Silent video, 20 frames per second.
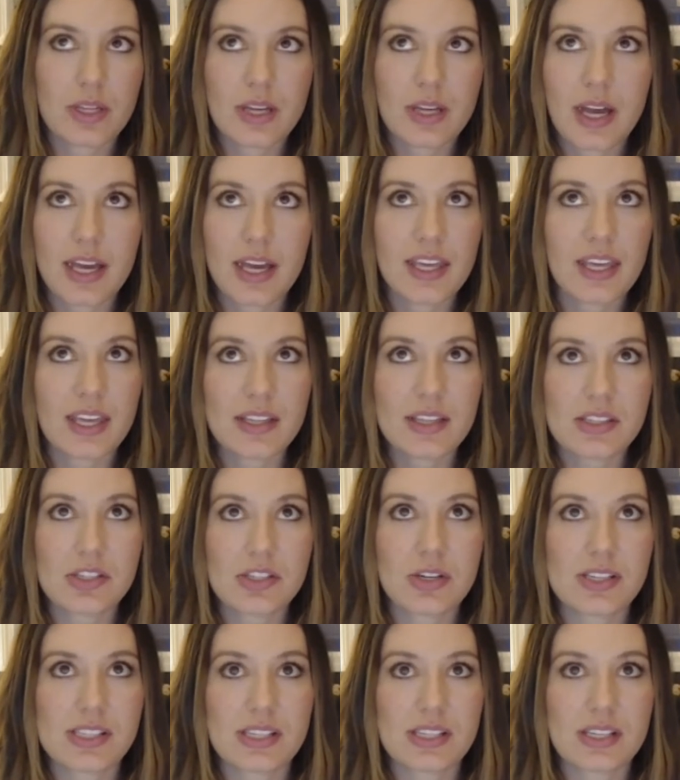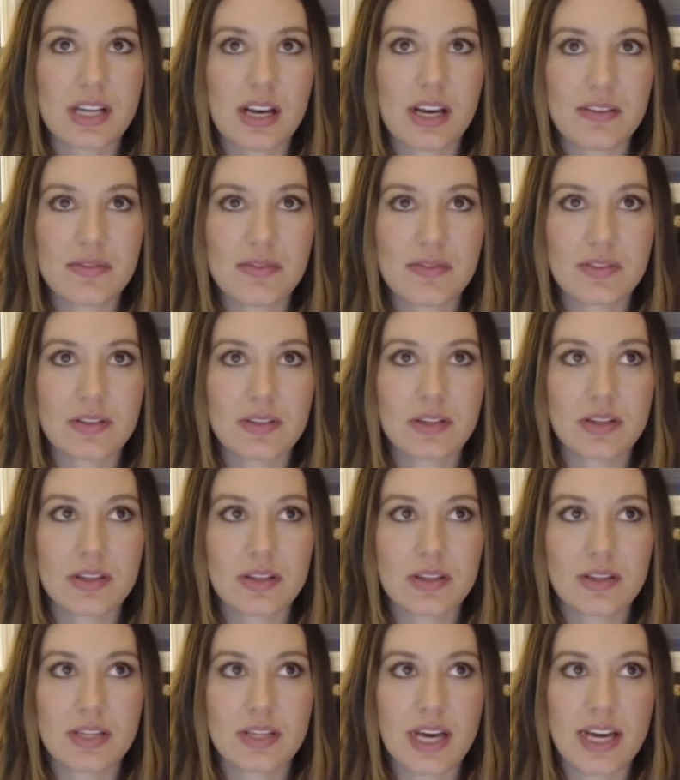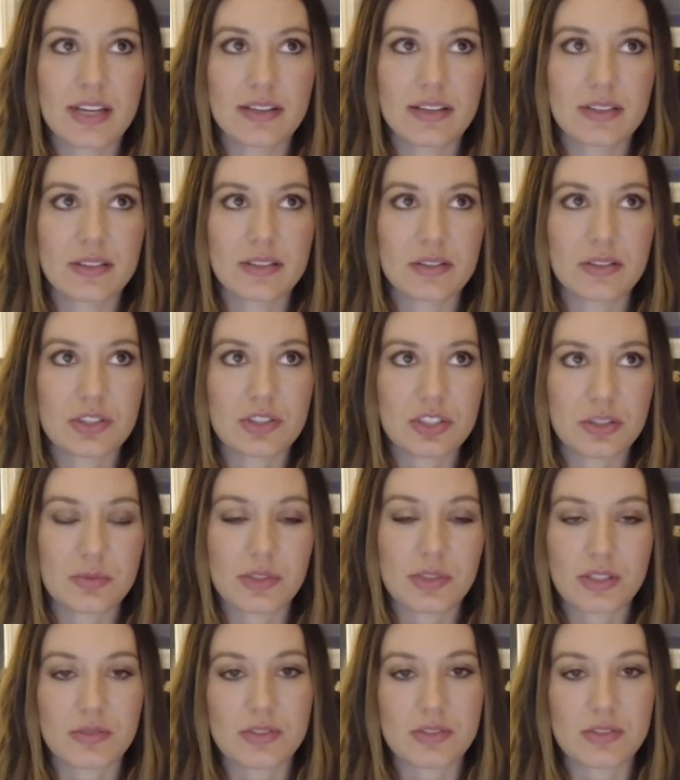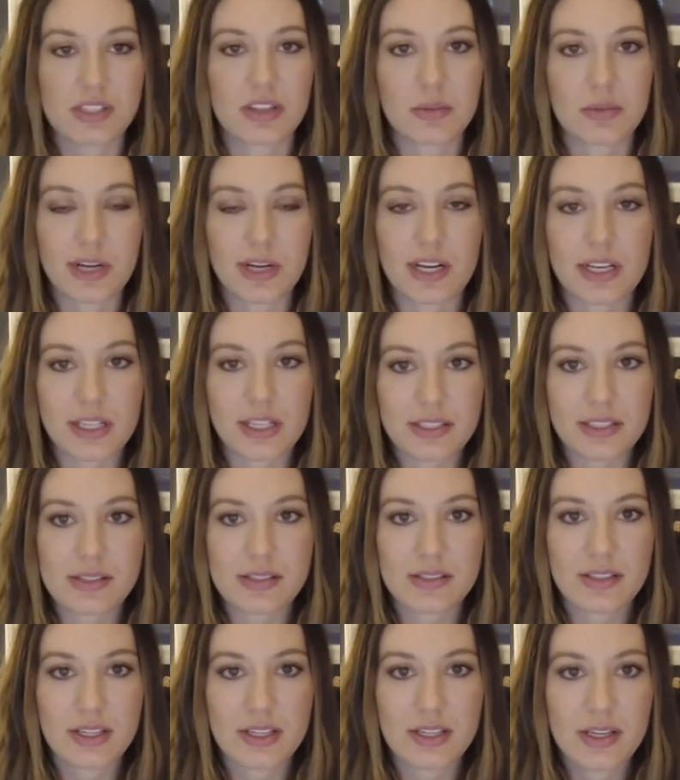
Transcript: I can't stress enough that you should be using the products.